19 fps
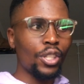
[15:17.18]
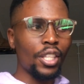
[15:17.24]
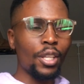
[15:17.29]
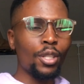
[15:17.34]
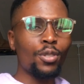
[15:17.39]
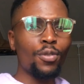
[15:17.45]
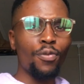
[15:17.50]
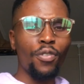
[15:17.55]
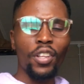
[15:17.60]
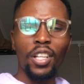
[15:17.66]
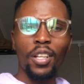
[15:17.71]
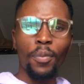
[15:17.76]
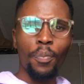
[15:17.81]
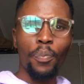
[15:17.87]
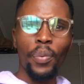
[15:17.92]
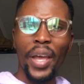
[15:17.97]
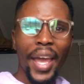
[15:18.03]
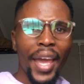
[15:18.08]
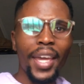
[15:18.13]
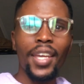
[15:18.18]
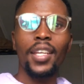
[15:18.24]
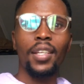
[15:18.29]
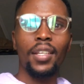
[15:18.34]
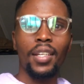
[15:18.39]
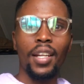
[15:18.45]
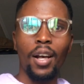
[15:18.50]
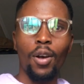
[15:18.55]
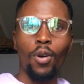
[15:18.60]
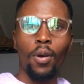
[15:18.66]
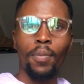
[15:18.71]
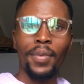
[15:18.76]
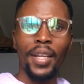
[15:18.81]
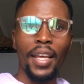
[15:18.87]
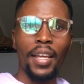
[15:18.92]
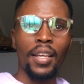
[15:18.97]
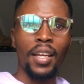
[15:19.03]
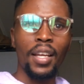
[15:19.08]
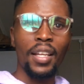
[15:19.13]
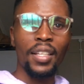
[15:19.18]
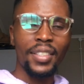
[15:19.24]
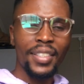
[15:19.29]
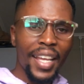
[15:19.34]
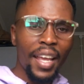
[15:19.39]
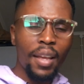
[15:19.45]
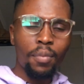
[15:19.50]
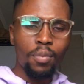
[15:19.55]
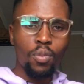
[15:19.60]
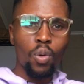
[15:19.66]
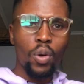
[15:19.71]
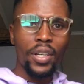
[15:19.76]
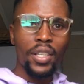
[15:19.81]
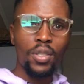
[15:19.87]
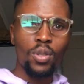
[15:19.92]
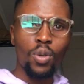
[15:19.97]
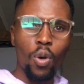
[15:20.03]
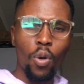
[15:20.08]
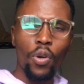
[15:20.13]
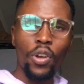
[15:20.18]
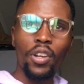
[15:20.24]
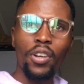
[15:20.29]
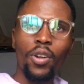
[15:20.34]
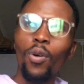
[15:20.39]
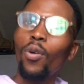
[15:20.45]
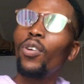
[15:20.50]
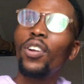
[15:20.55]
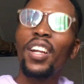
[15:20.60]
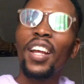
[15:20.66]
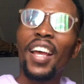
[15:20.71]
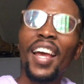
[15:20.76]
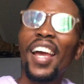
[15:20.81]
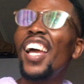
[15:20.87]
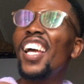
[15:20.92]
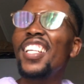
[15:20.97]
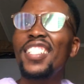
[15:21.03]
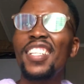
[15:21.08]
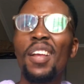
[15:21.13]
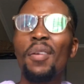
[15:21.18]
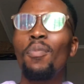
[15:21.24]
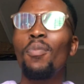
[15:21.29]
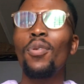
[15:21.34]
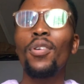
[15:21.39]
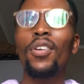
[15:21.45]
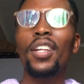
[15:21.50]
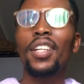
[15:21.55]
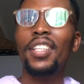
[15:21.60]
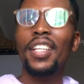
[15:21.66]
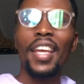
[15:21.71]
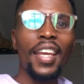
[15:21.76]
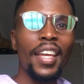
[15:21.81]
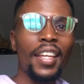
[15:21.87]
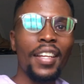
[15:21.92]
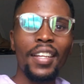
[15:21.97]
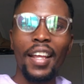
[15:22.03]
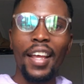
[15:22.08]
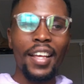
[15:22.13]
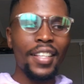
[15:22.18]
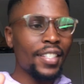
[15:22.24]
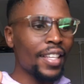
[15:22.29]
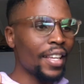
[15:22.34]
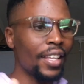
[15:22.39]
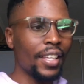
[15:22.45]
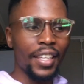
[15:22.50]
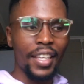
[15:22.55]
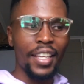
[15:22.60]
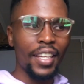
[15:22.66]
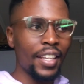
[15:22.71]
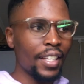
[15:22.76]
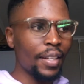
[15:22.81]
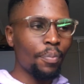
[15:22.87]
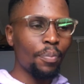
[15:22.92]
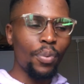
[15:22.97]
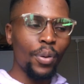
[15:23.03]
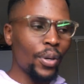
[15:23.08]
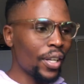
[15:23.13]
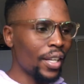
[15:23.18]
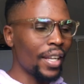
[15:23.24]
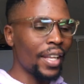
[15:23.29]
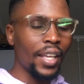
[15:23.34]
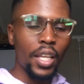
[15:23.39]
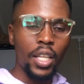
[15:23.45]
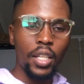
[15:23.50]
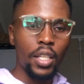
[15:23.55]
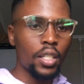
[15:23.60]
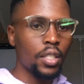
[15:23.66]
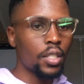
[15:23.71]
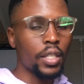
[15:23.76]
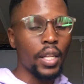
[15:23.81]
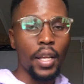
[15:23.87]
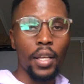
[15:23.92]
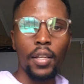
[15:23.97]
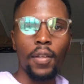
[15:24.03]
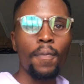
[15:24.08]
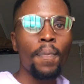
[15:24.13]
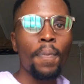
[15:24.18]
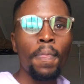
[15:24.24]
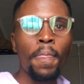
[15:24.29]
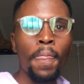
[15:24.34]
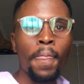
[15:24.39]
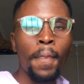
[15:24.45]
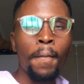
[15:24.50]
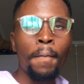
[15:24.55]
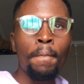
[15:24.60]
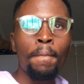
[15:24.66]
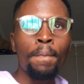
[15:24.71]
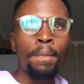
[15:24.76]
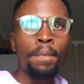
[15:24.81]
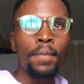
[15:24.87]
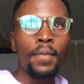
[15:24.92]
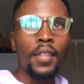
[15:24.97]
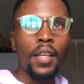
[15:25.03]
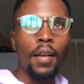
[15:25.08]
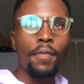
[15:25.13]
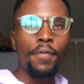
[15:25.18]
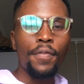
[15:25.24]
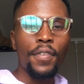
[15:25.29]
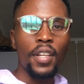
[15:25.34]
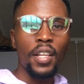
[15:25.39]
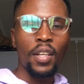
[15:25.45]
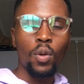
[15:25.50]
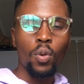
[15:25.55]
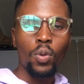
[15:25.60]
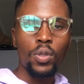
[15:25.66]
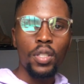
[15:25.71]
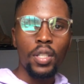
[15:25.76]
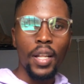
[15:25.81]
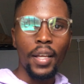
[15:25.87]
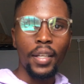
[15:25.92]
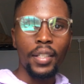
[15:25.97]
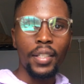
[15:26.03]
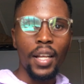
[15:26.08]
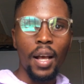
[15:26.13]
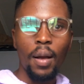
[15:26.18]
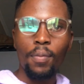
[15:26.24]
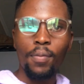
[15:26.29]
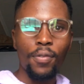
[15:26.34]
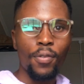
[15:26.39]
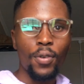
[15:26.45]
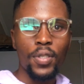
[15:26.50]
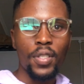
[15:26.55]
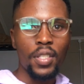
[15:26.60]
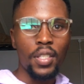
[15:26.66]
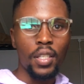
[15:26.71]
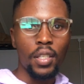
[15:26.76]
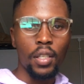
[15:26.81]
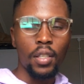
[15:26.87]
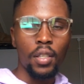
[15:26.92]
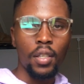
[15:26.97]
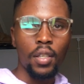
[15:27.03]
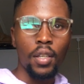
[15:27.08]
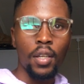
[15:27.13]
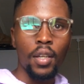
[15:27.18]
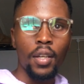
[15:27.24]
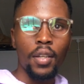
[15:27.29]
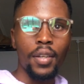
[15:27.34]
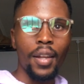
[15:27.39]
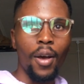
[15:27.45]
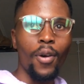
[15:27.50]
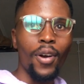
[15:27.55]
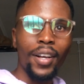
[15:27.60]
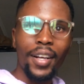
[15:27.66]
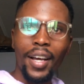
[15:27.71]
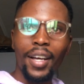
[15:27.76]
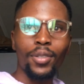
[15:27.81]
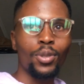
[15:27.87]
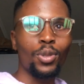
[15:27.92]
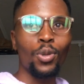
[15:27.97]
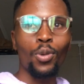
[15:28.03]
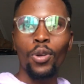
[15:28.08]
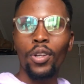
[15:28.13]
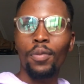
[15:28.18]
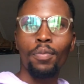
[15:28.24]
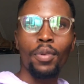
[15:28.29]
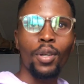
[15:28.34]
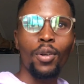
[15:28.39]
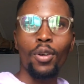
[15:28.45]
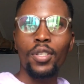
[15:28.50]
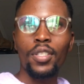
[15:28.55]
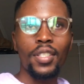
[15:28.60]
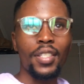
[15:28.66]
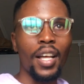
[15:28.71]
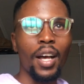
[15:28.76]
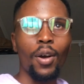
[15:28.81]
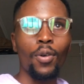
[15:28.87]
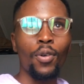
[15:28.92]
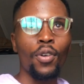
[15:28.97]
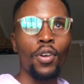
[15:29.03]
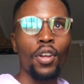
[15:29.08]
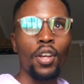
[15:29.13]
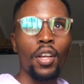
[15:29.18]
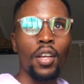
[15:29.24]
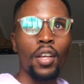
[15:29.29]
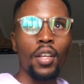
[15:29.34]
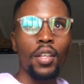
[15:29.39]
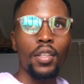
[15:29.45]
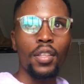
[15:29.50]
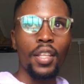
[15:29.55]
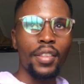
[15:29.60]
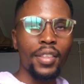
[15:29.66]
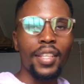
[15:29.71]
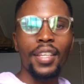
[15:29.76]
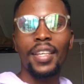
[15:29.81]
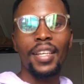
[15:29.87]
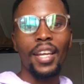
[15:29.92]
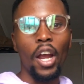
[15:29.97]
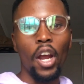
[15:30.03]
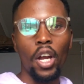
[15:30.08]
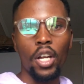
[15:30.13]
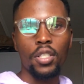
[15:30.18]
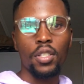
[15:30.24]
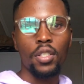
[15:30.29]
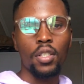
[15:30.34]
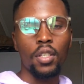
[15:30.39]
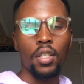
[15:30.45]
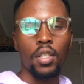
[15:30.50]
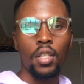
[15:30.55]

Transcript: it's feeling pain now. I'm like, damn, what is going on? As I move it in, as I get it, put it in, it's like I'm feeling what's like now. I'm forcing. Now I can't do it because now the thing hurts.